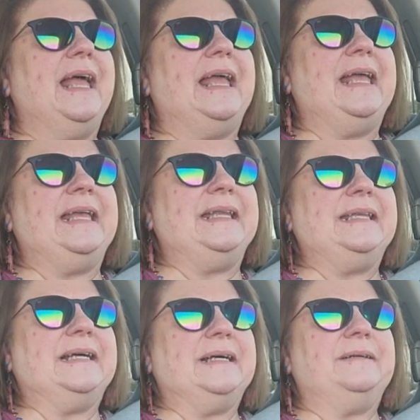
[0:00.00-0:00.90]

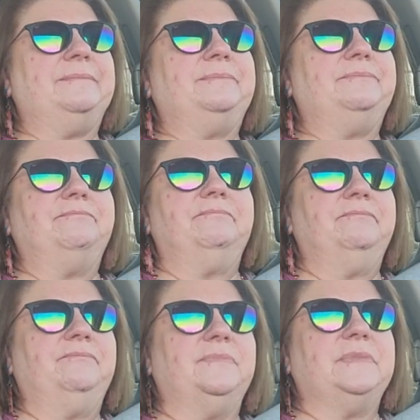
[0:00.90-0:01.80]
And
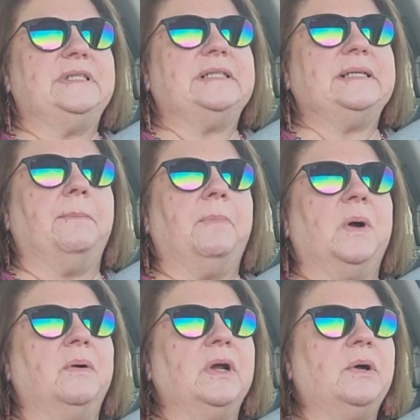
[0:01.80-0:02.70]
um,
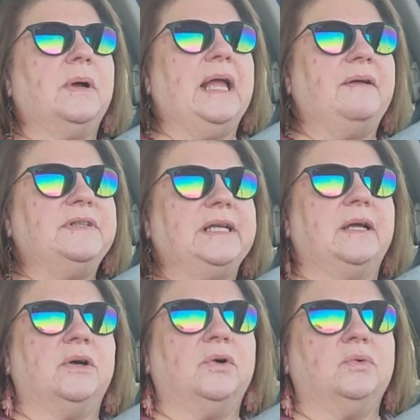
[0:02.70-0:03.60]
tomorrow I have to
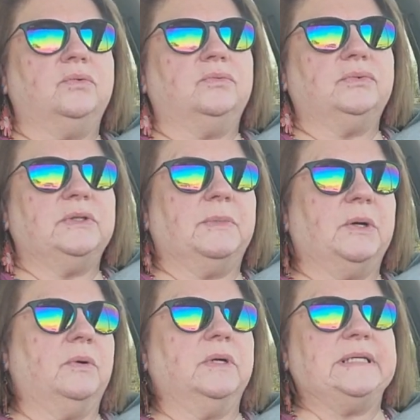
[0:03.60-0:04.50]
go,
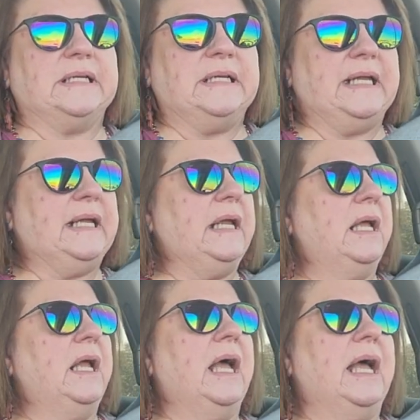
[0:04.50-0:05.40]
tomorrow or Sunday,
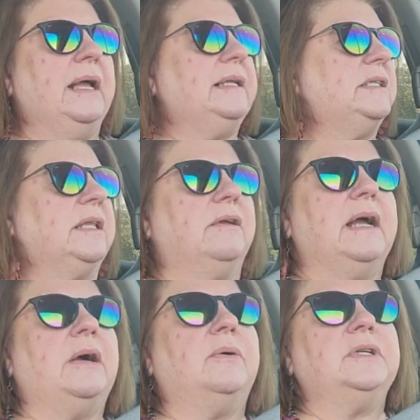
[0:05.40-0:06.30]
I check their
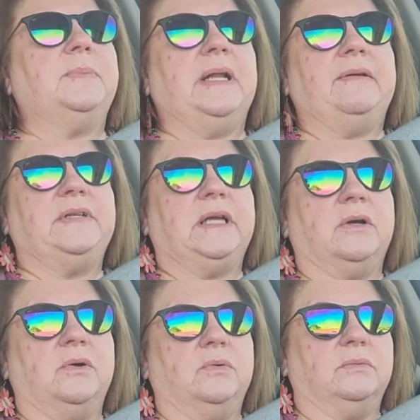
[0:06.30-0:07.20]
hours, but I have to
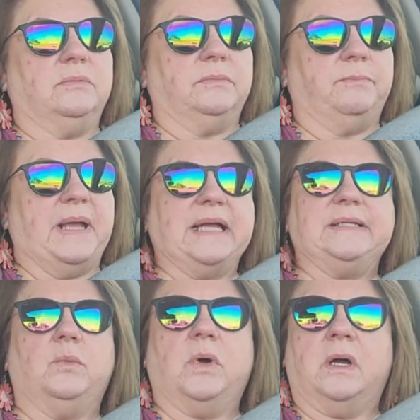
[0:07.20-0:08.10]
go back
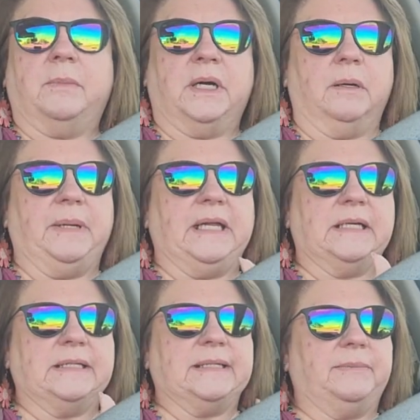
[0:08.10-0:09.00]
to Walmart
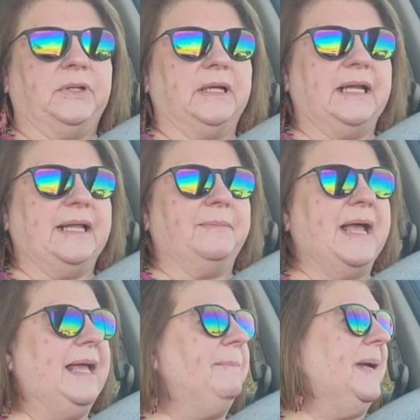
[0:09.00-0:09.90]
because I'm looking at
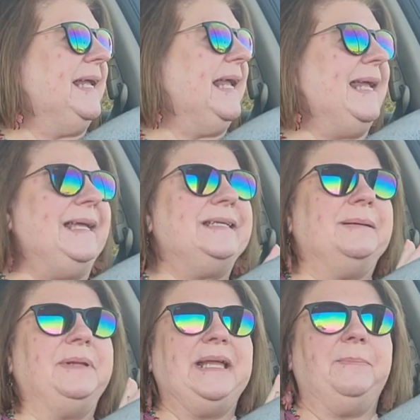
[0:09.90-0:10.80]
my, my gauge.
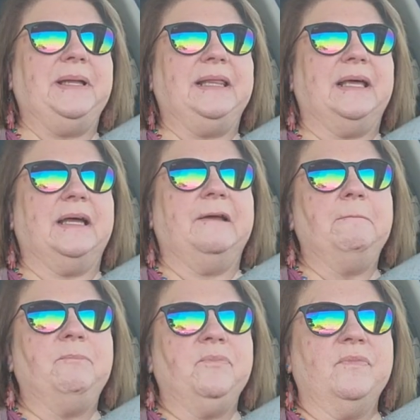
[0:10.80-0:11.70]
I'm keeping the
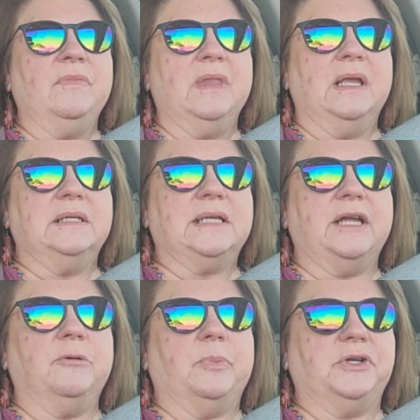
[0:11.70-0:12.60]

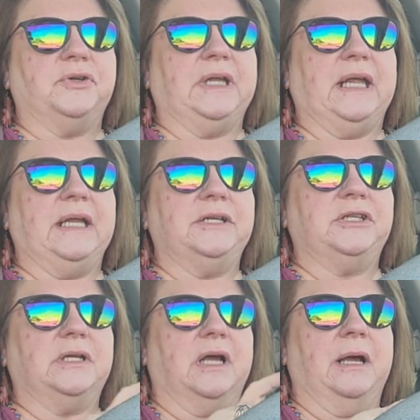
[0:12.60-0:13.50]
tire pressure
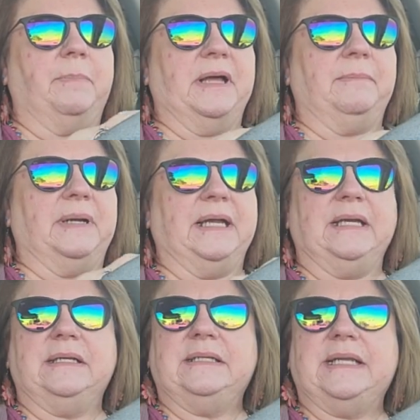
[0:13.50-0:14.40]
gauge up on
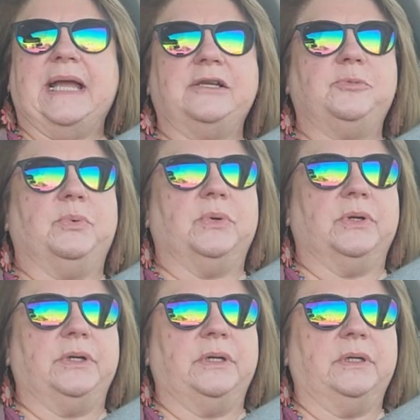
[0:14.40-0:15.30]
my
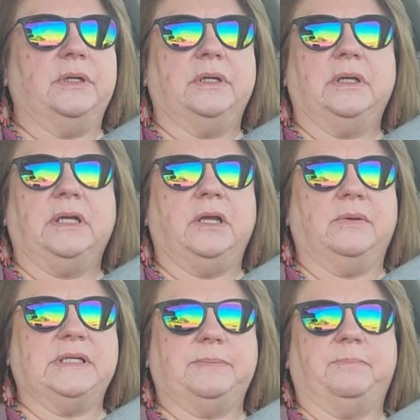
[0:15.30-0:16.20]
dashboard. You know,
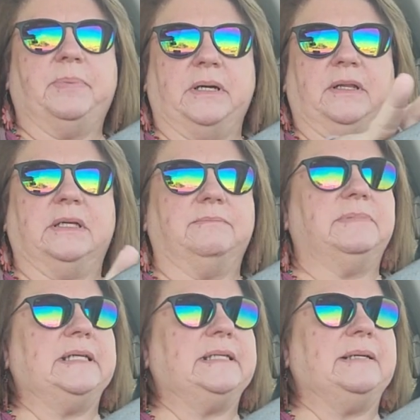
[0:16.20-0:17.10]
it's part of the
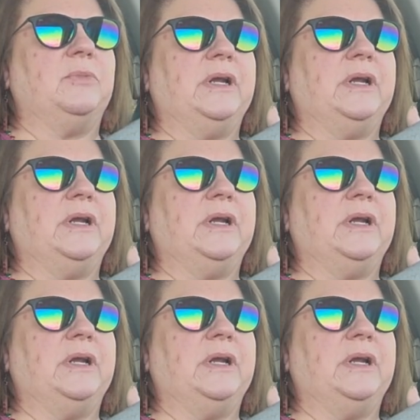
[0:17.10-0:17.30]
system,